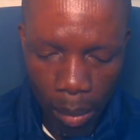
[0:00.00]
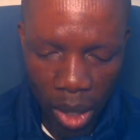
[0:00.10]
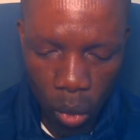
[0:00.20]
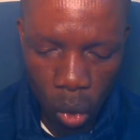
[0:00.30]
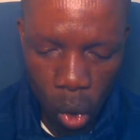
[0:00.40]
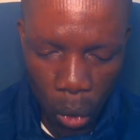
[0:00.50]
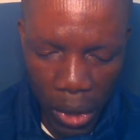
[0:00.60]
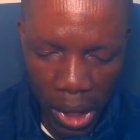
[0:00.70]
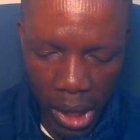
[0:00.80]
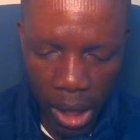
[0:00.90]

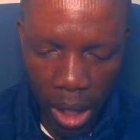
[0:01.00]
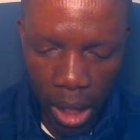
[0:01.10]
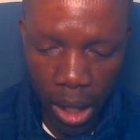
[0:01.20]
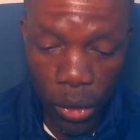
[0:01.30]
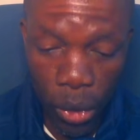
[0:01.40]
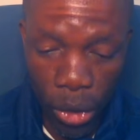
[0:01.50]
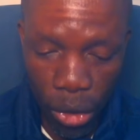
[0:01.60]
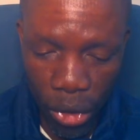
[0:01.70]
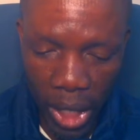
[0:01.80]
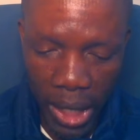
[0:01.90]
because you'll
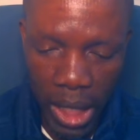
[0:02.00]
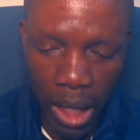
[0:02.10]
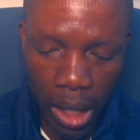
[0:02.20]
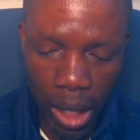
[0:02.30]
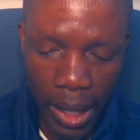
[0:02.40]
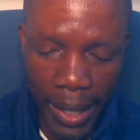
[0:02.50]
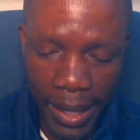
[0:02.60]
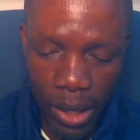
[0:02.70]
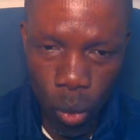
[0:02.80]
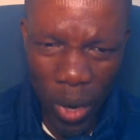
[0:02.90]
know that
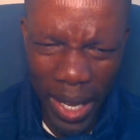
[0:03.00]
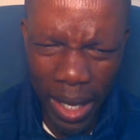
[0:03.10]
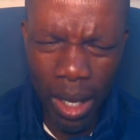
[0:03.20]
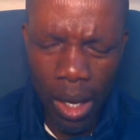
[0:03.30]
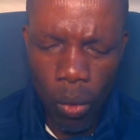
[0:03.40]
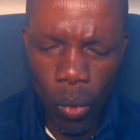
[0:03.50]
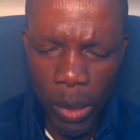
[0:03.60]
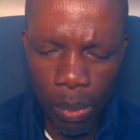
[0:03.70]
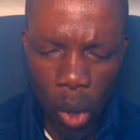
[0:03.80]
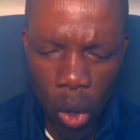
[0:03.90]
last week we
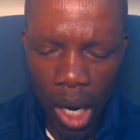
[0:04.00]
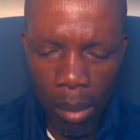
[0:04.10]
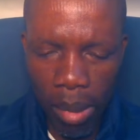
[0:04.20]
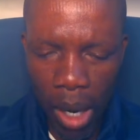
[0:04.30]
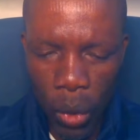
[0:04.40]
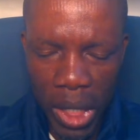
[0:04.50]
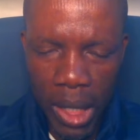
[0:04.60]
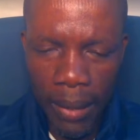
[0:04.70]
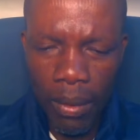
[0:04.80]
spoke about